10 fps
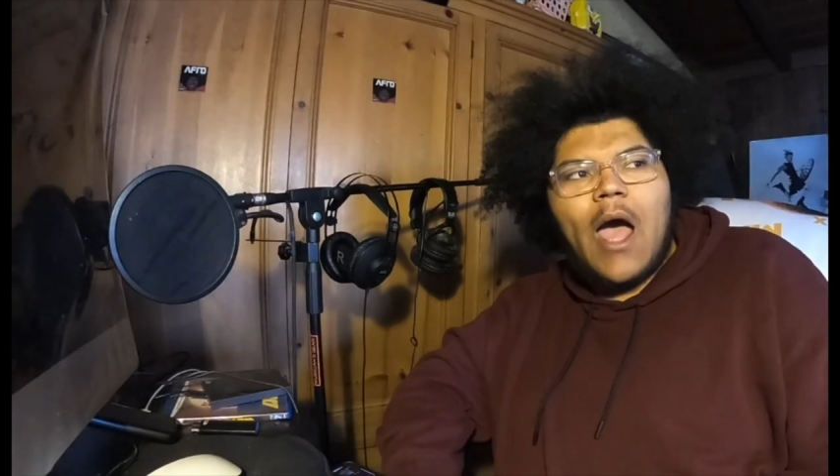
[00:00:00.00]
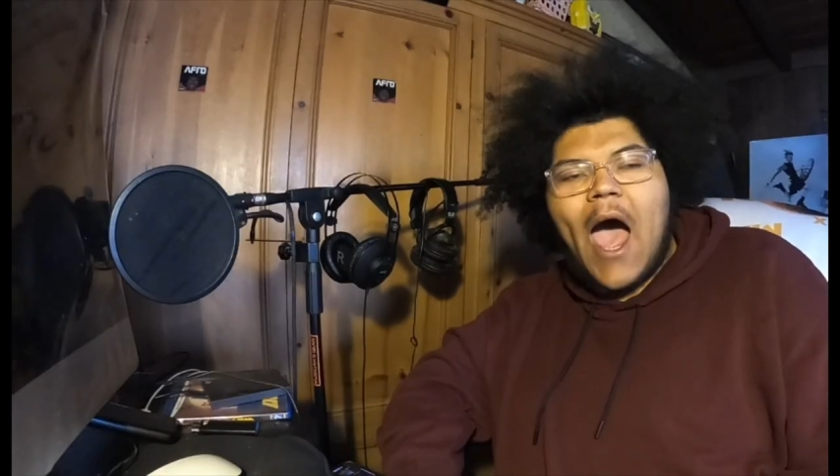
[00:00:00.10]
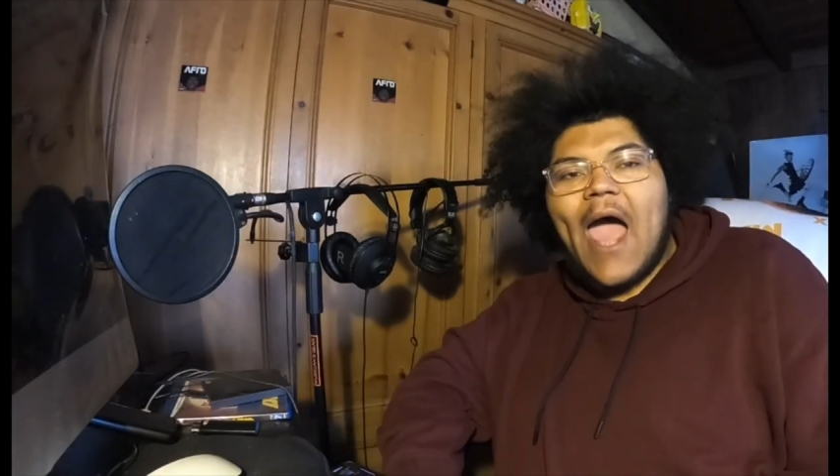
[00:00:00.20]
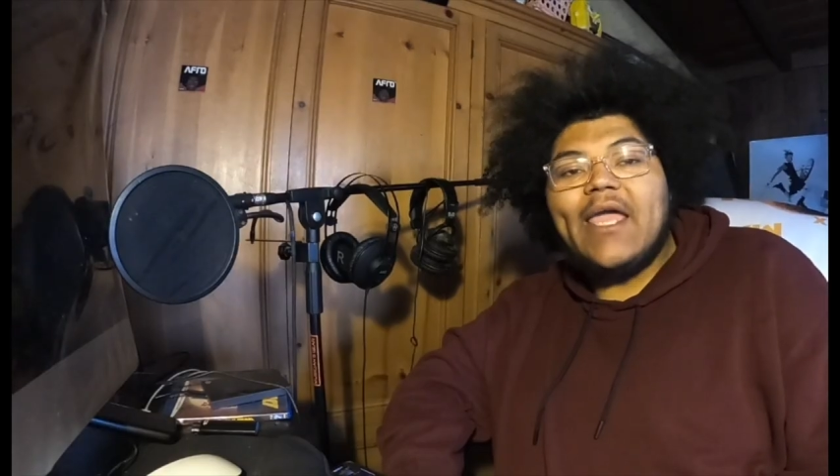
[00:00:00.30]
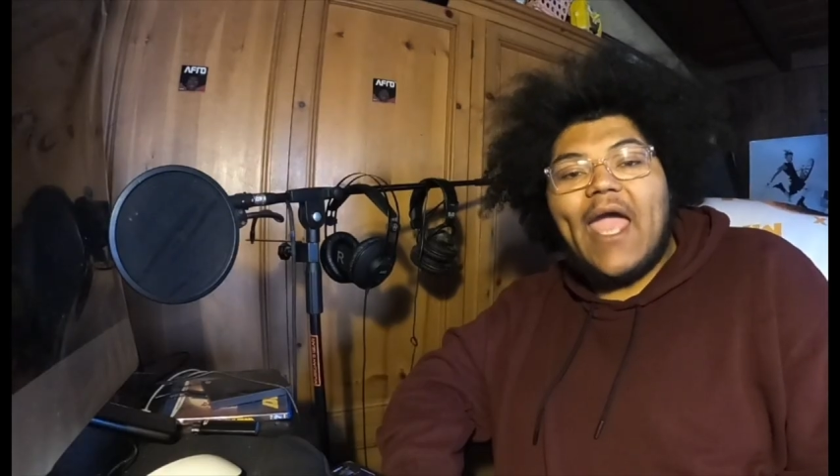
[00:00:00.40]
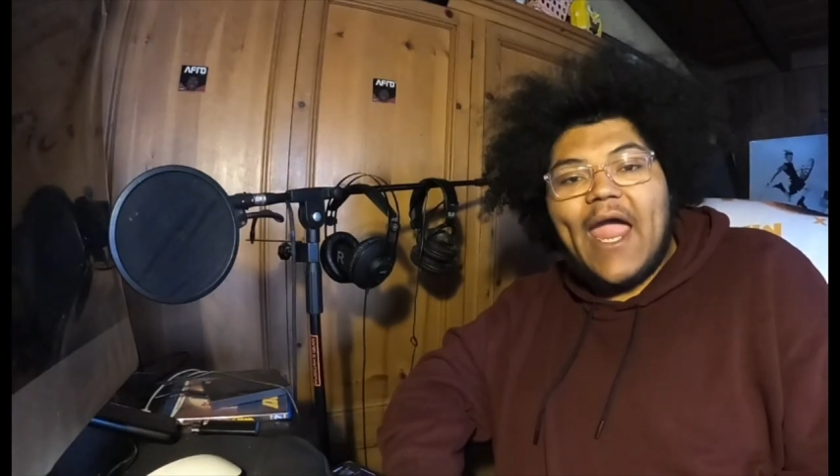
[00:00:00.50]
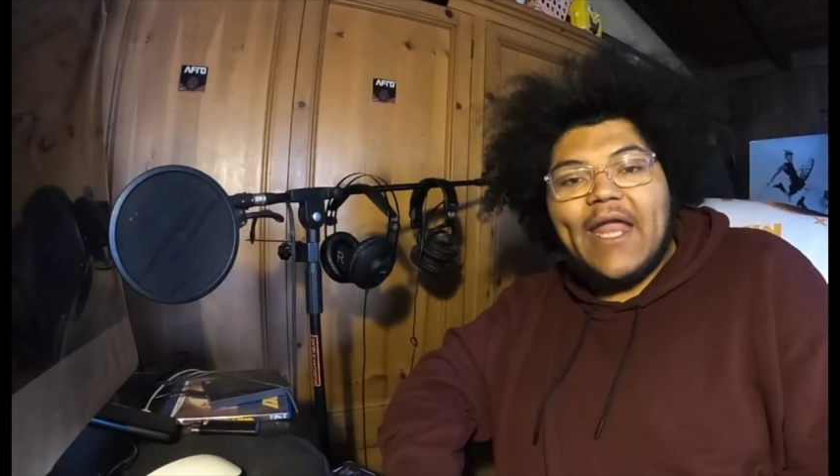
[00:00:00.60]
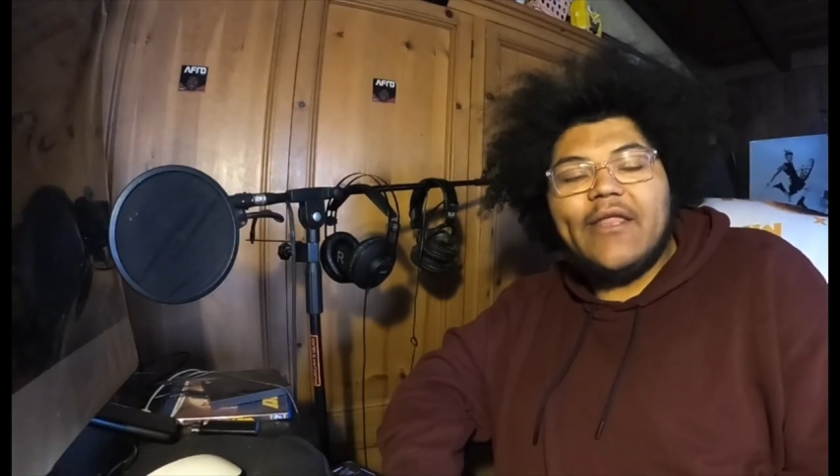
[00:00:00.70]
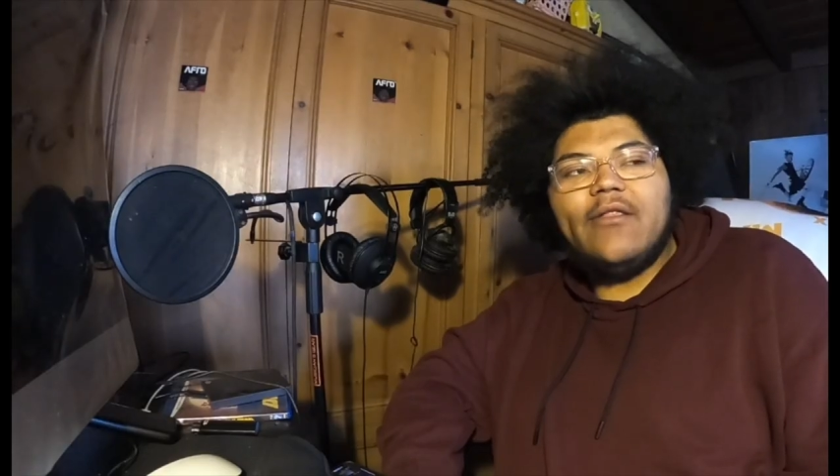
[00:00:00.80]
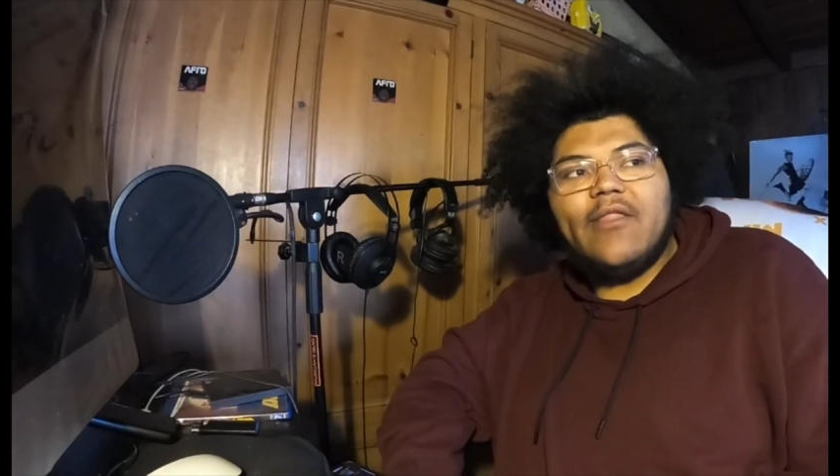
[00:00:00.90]
I
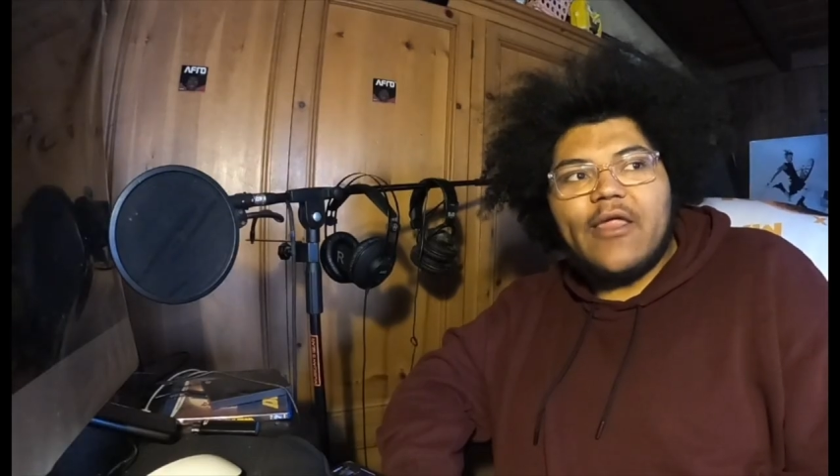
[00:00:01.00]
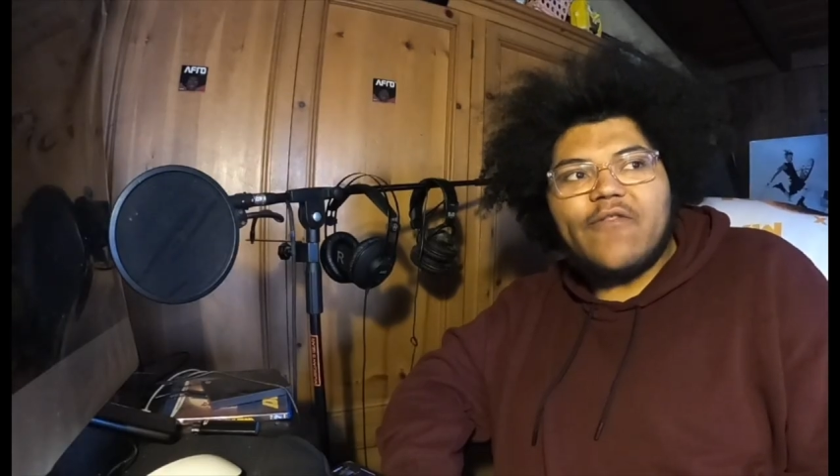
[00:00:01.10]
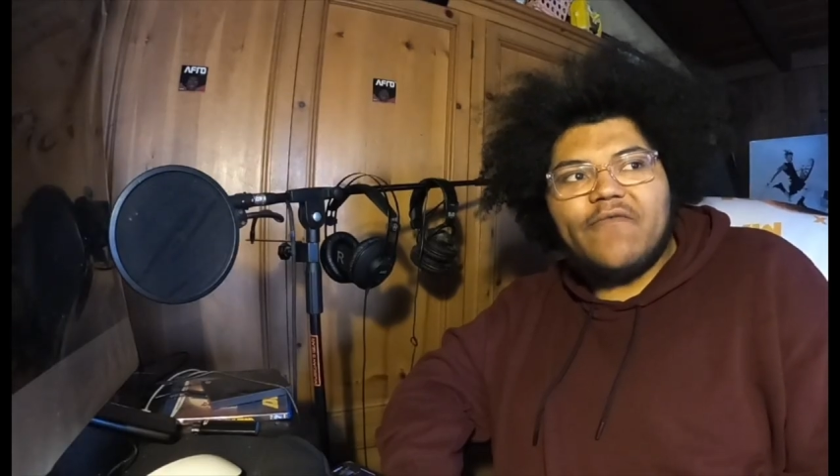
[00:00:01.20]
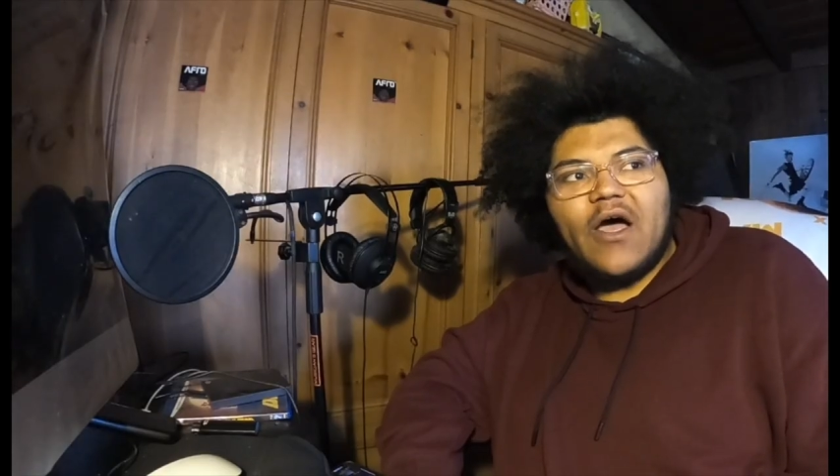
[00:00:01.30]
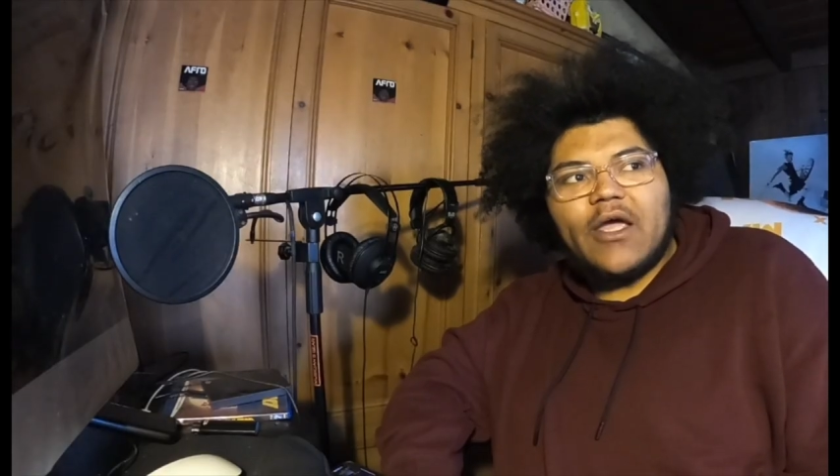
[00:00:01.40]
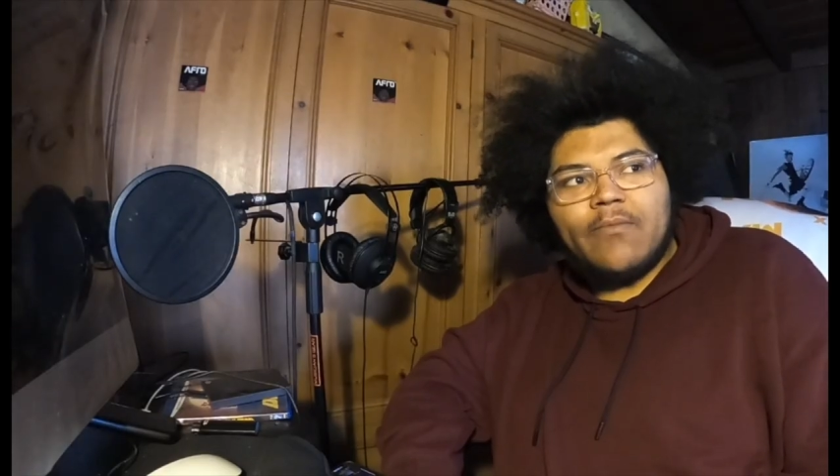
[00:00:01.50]
hated this fucking